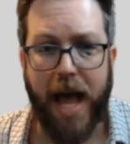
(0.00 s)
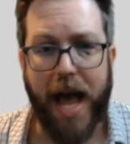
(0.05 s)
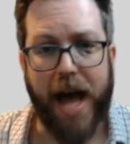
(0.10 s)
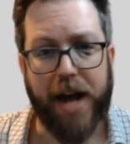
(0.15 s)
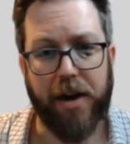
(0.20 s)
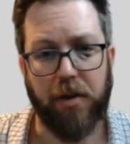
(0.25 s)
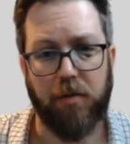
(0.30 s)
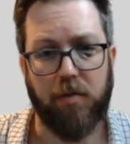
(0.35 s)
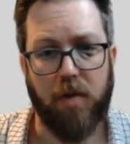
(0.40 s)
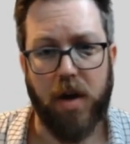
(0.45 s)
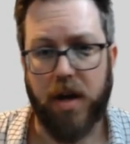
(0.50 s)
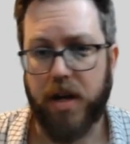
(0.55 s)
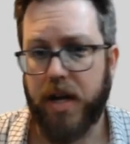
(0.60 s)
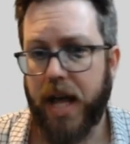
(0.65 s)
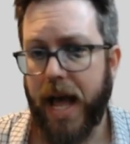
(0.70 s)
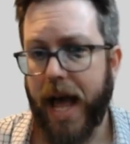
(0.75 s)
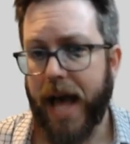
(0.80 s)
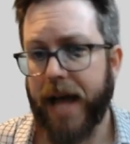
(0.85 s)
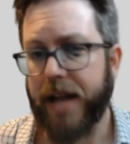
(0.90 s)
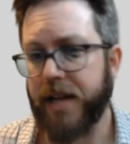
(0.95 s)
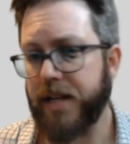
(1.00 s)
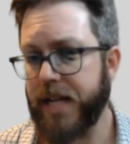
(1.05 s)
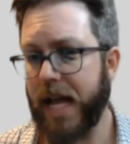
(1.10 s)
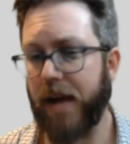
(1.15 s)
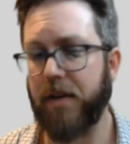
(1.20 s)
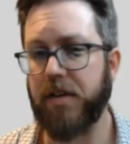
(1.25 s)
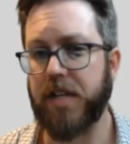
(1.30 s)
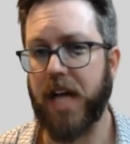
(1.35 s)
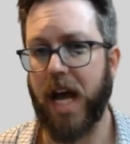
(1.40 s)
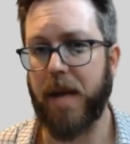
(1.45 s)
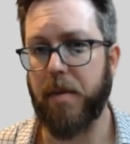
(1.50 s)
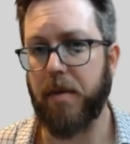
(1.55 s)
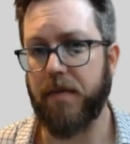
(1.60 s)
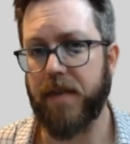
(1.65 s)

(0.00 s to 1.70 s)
Add a run, add downtime